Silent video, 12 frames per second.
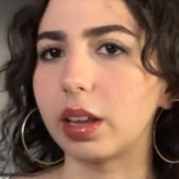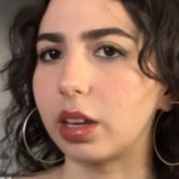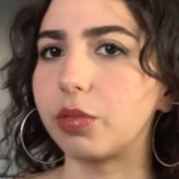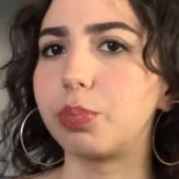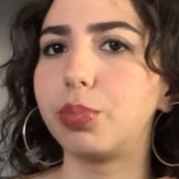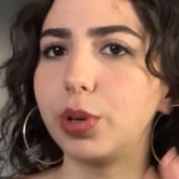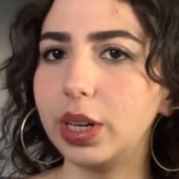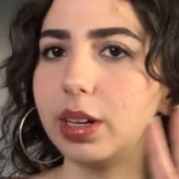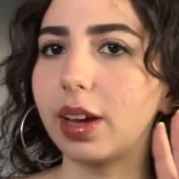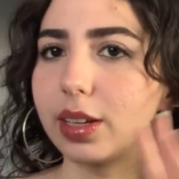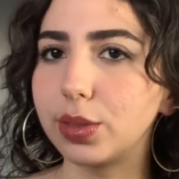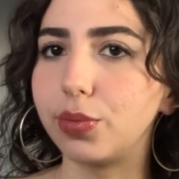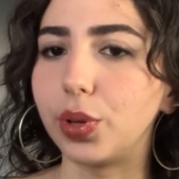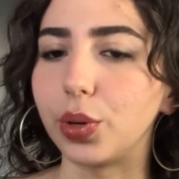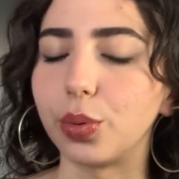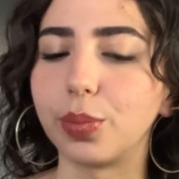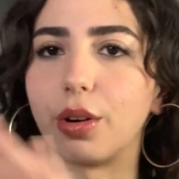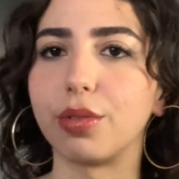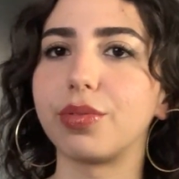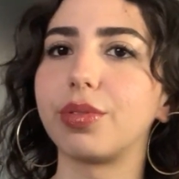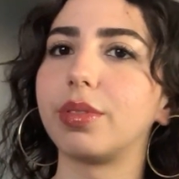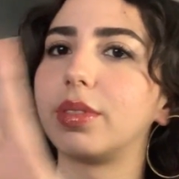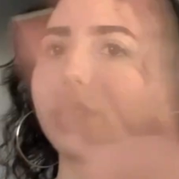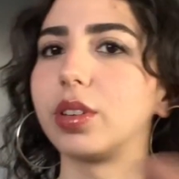a pretty nice view of
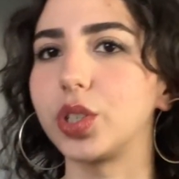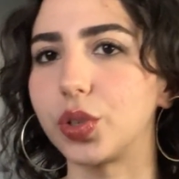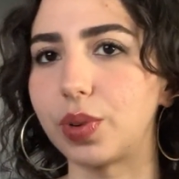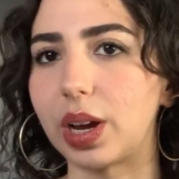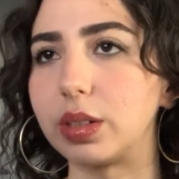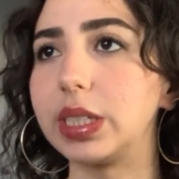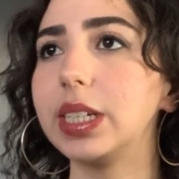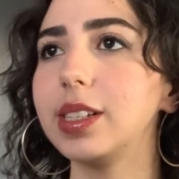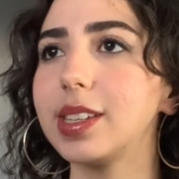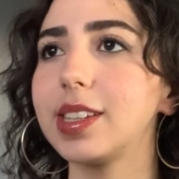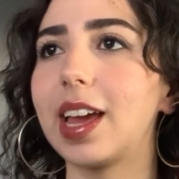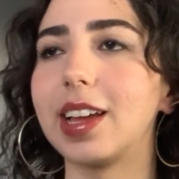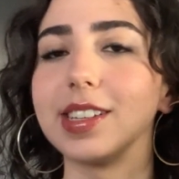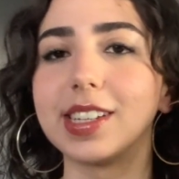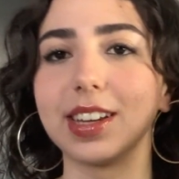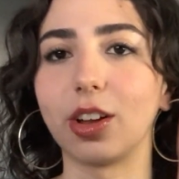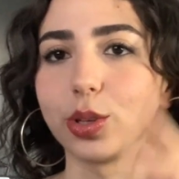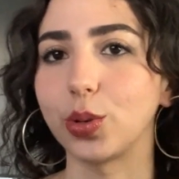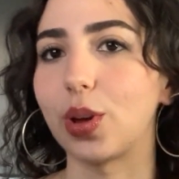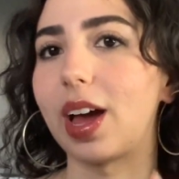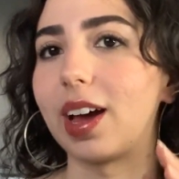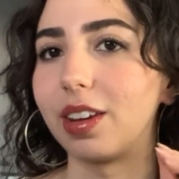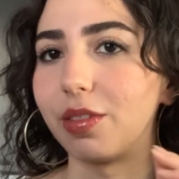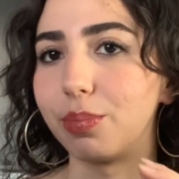the surroundings, and it also
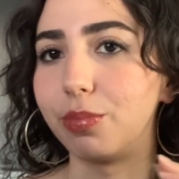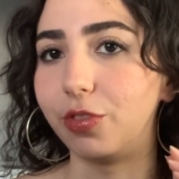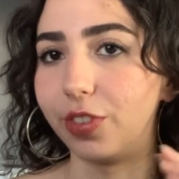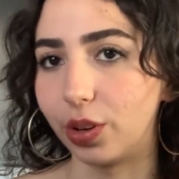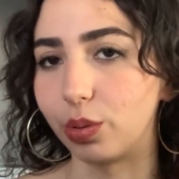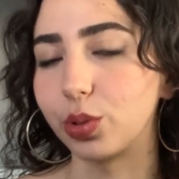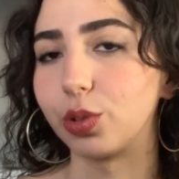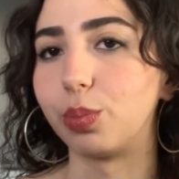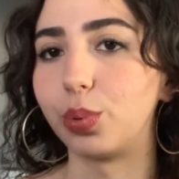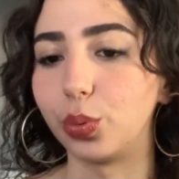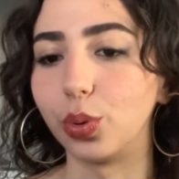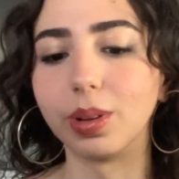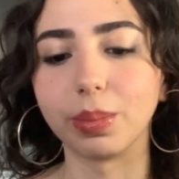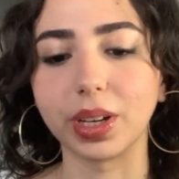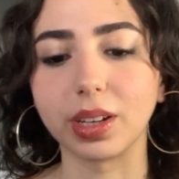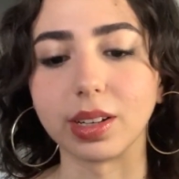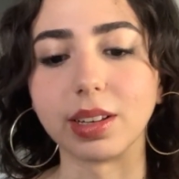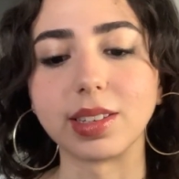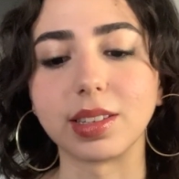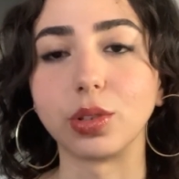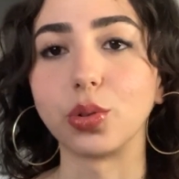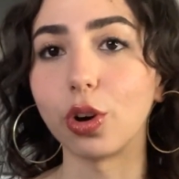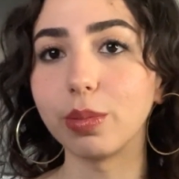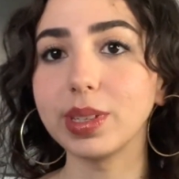had a view to the pool, because the
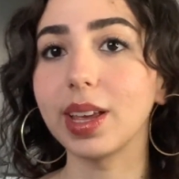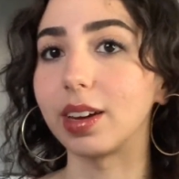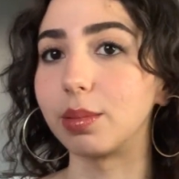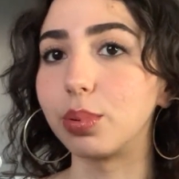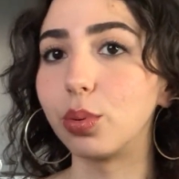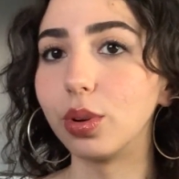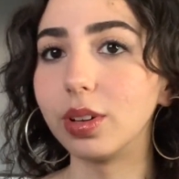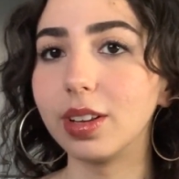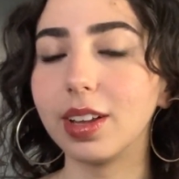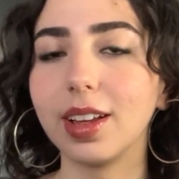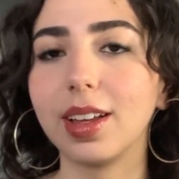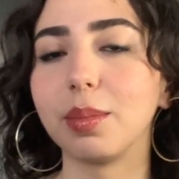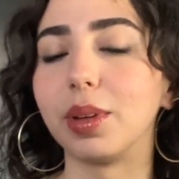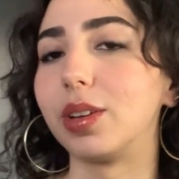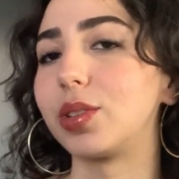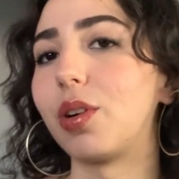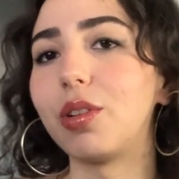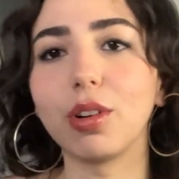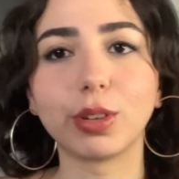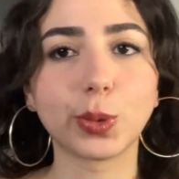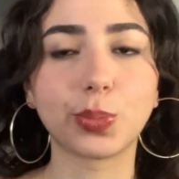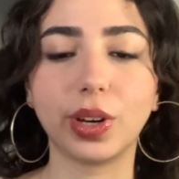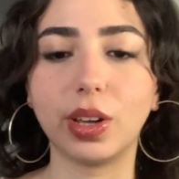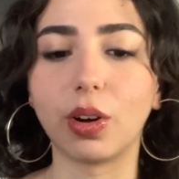dorms had a pool, because Hong Kong is
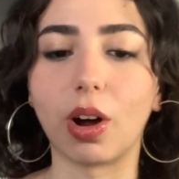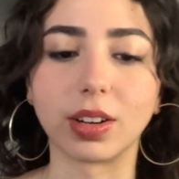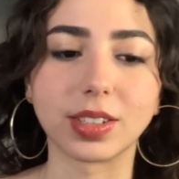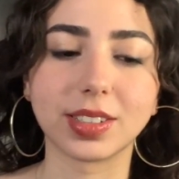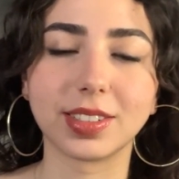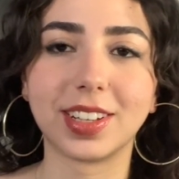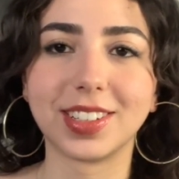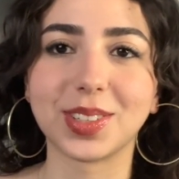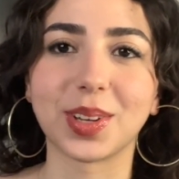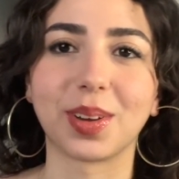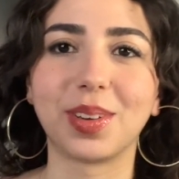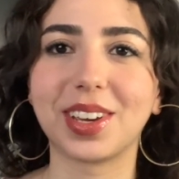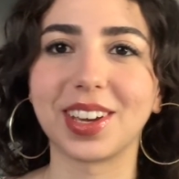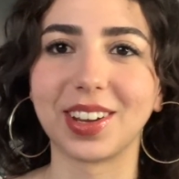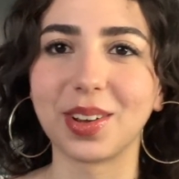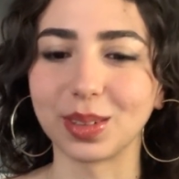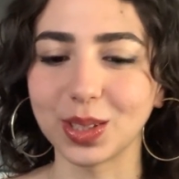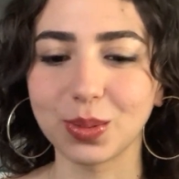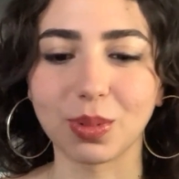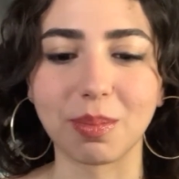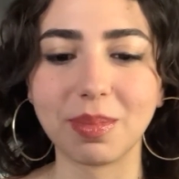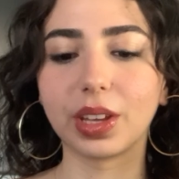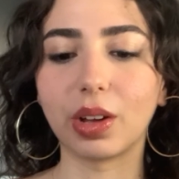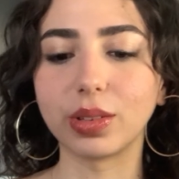pretty hot, so you could go
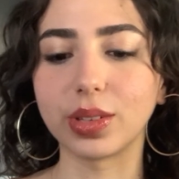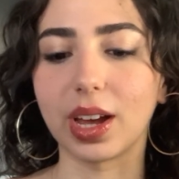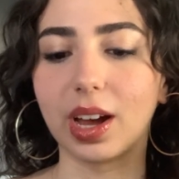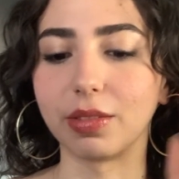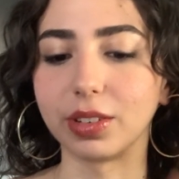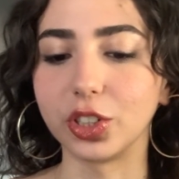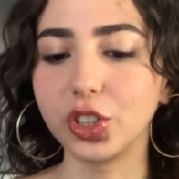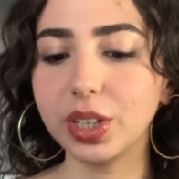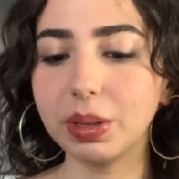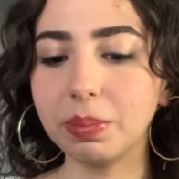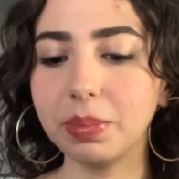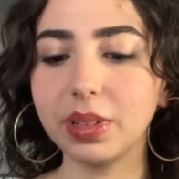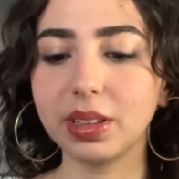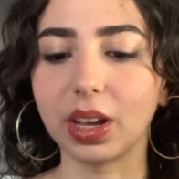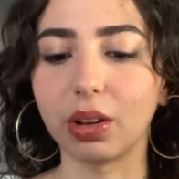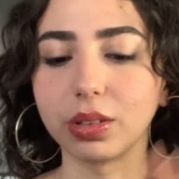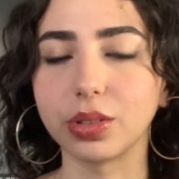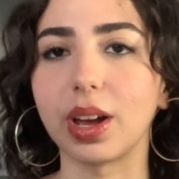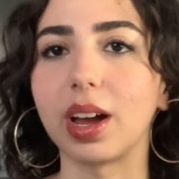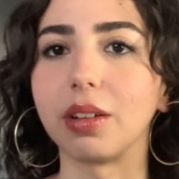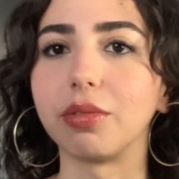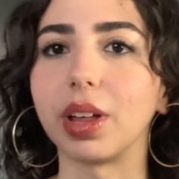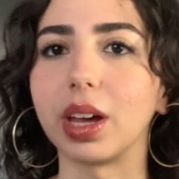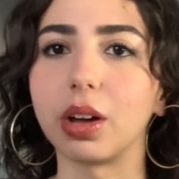swim. They also have a gym. They also
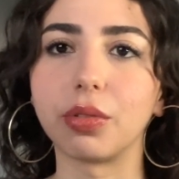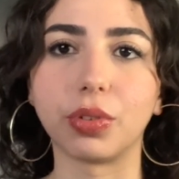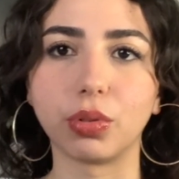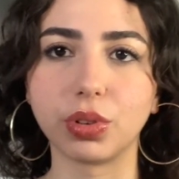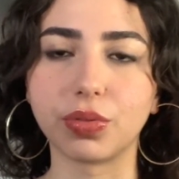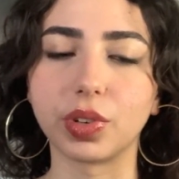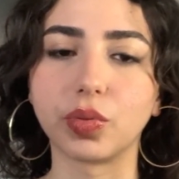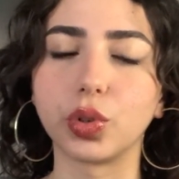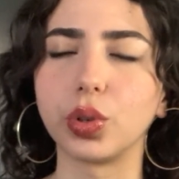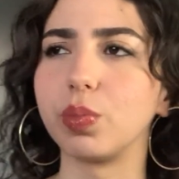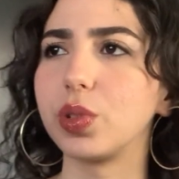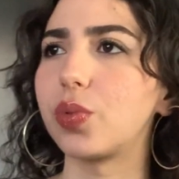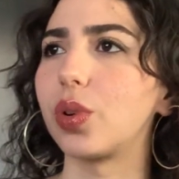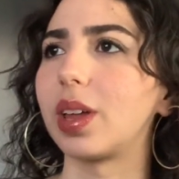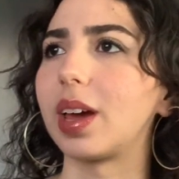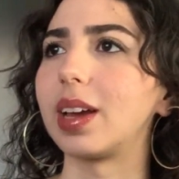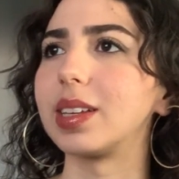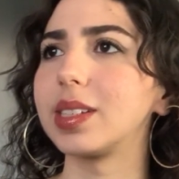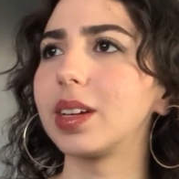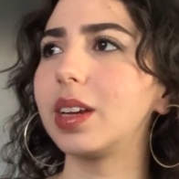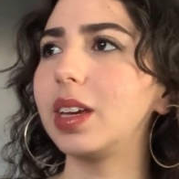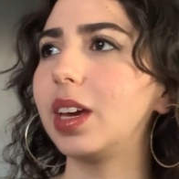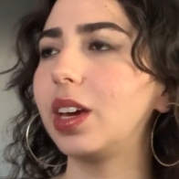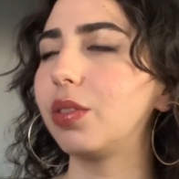have a few different rooms for
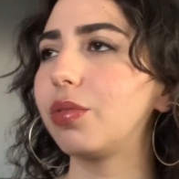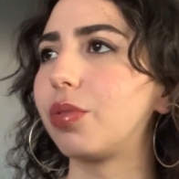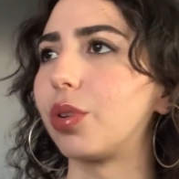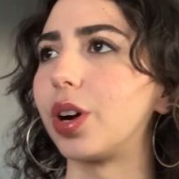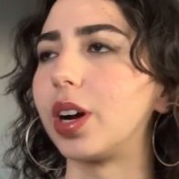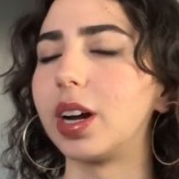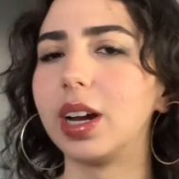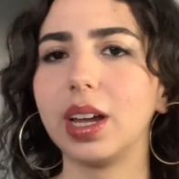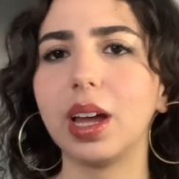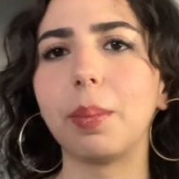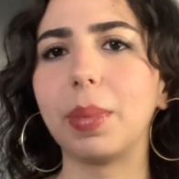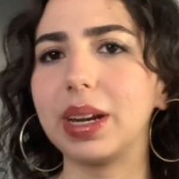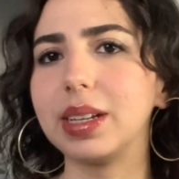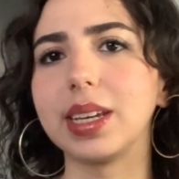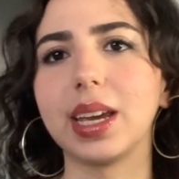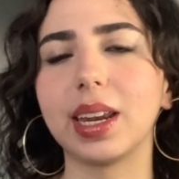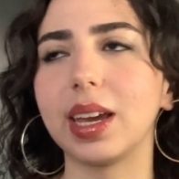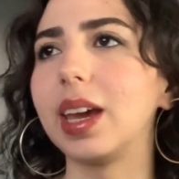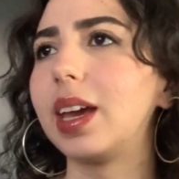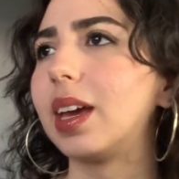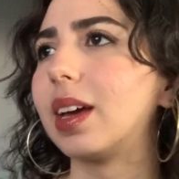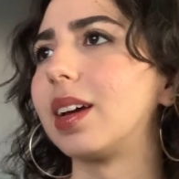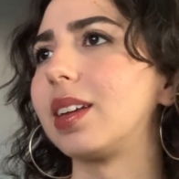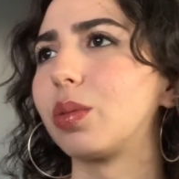studying, for meditating.
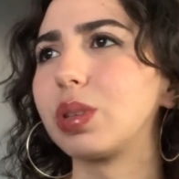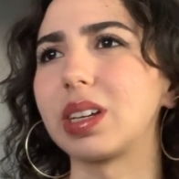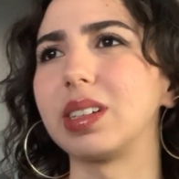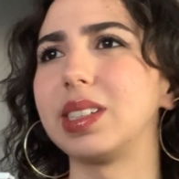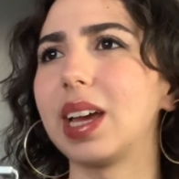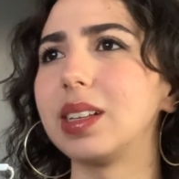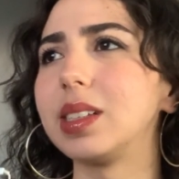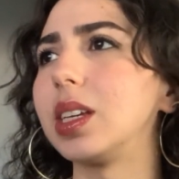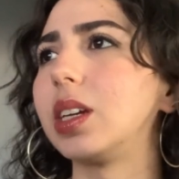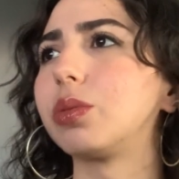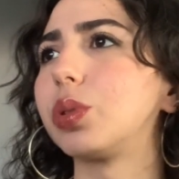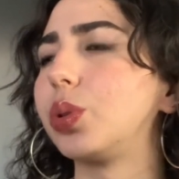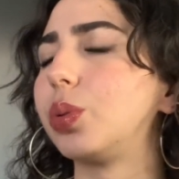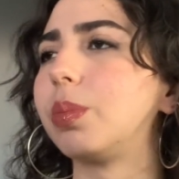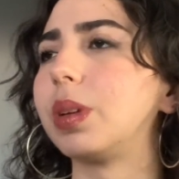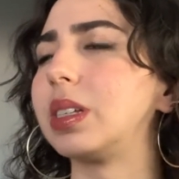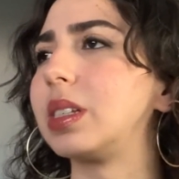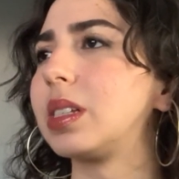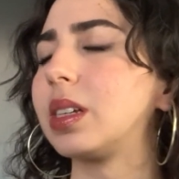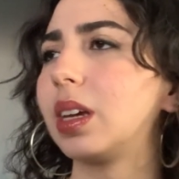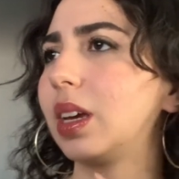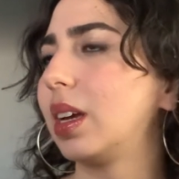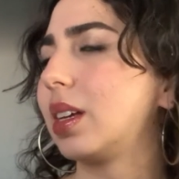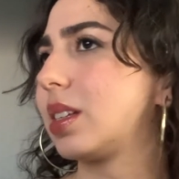There was a dancing room and
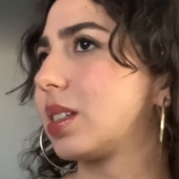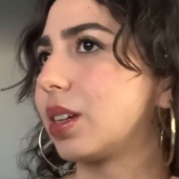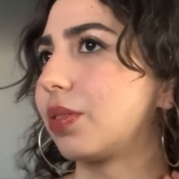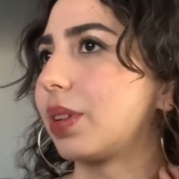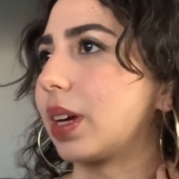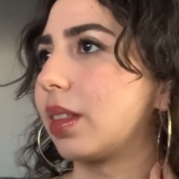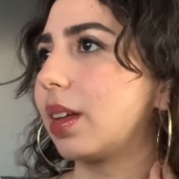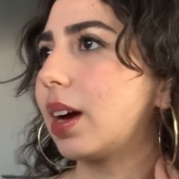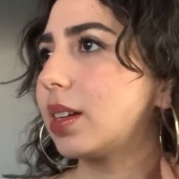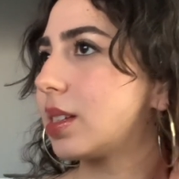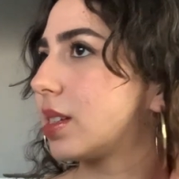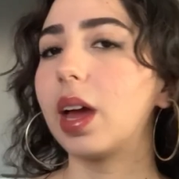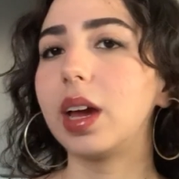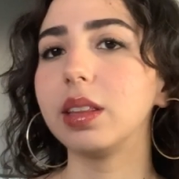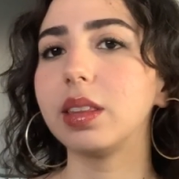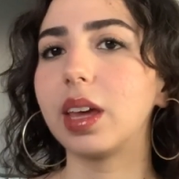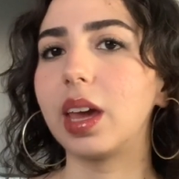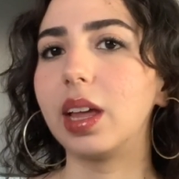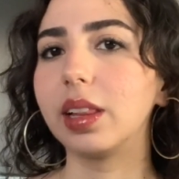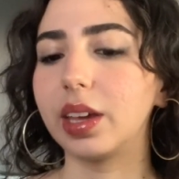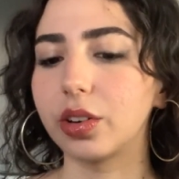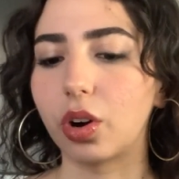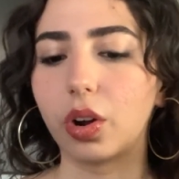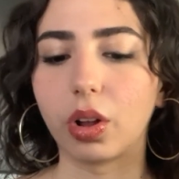stuff like that. And they later on